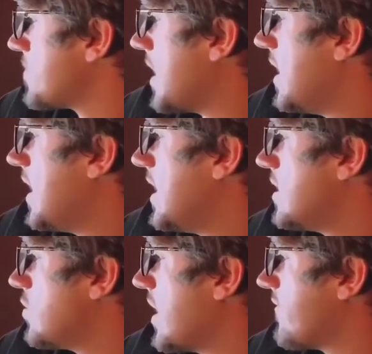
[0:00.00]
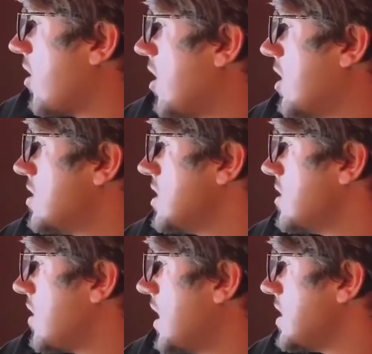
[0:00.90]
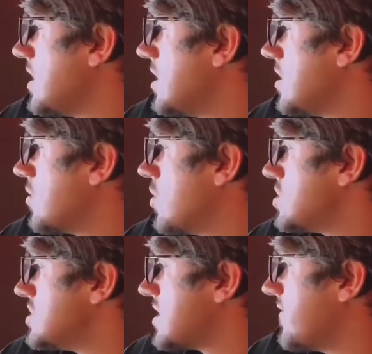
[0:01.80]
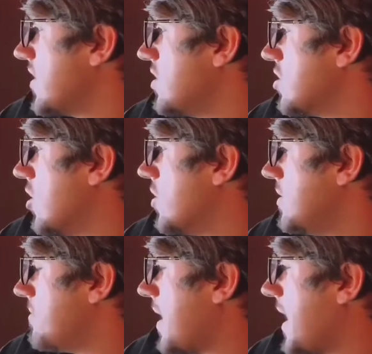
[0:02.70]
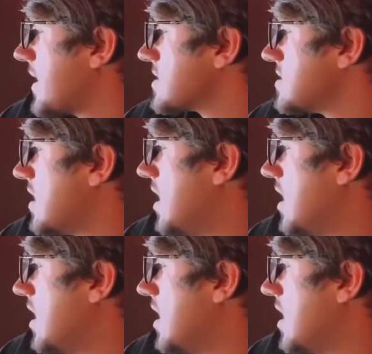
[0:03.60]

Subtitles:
And we have Audi right here, which is a very low impact